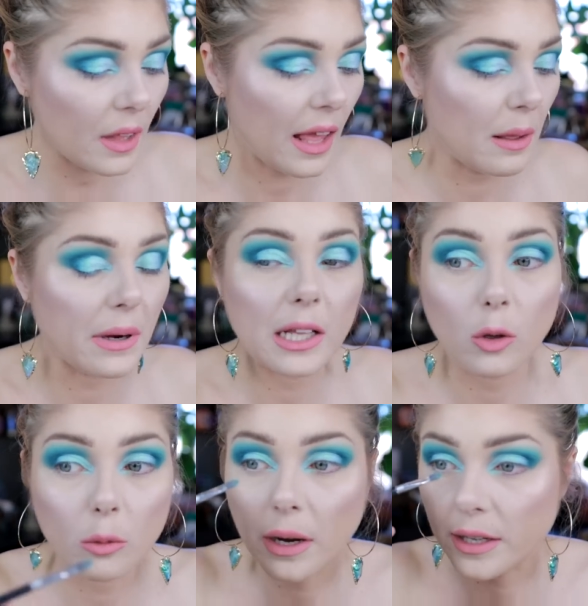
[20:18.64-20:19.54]
and my
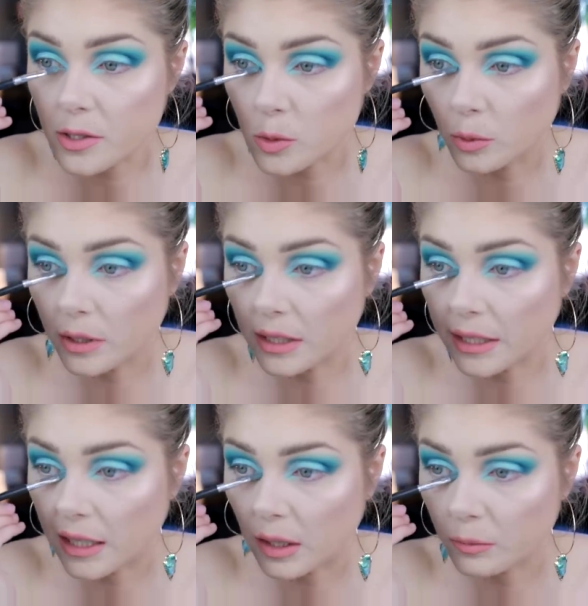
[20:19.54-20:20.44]
low buy has
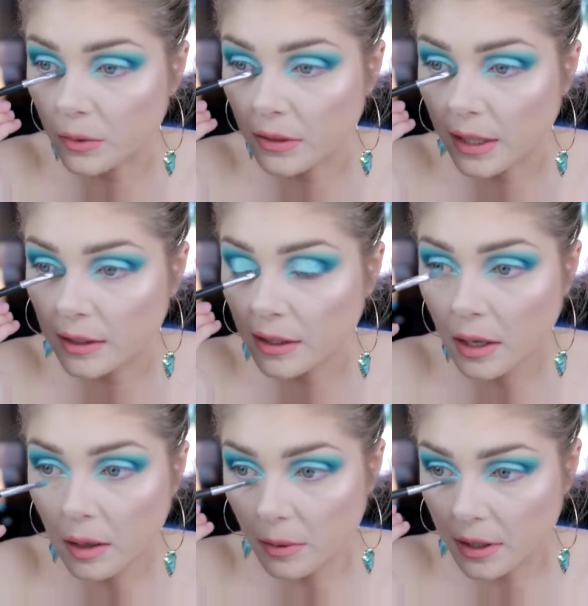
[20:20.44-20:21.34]
really helped with that,
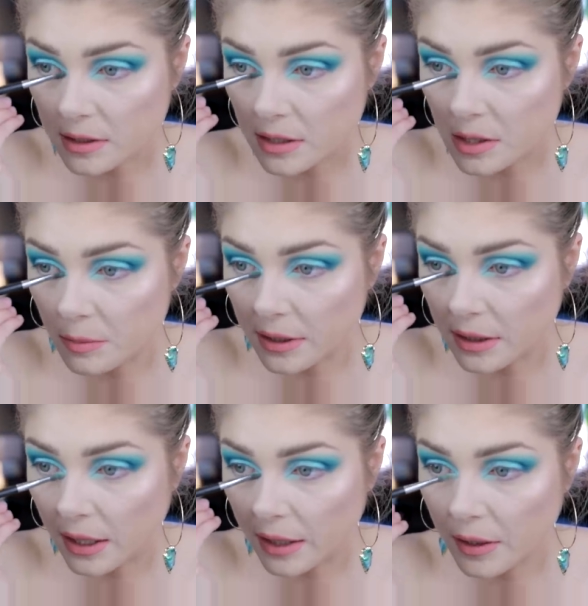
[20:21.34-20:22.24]
because it's
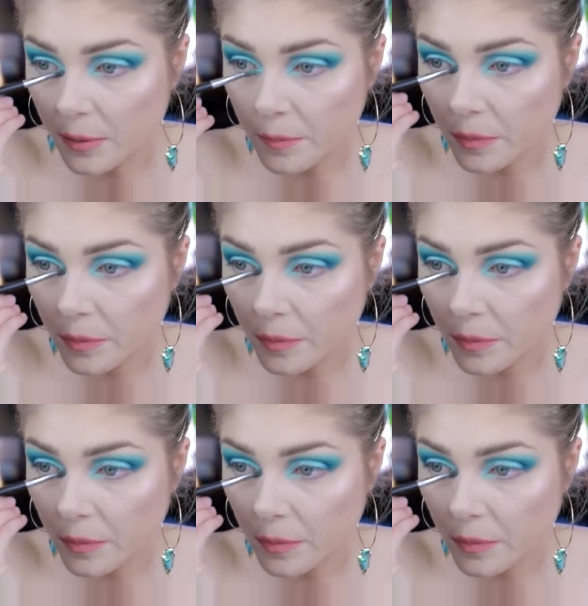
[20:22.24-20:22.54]
been like